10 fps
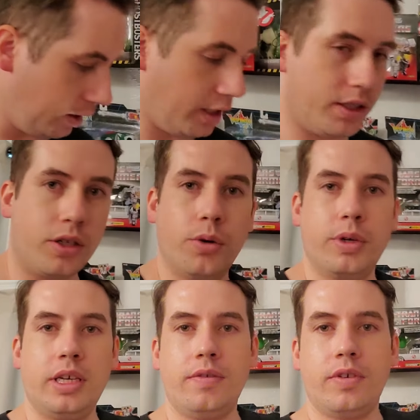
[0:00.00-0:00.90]
Let's Go
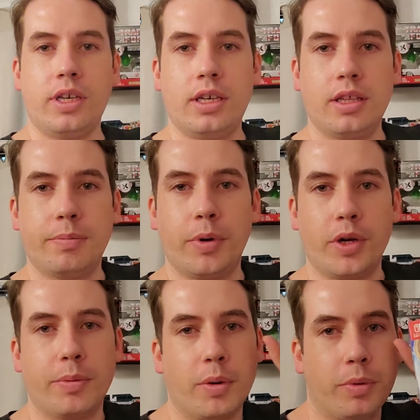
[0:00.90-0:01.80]
Eevee,
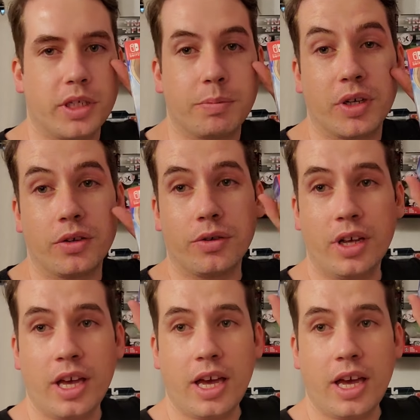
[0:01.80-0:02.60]
Pokeball Plus bundle.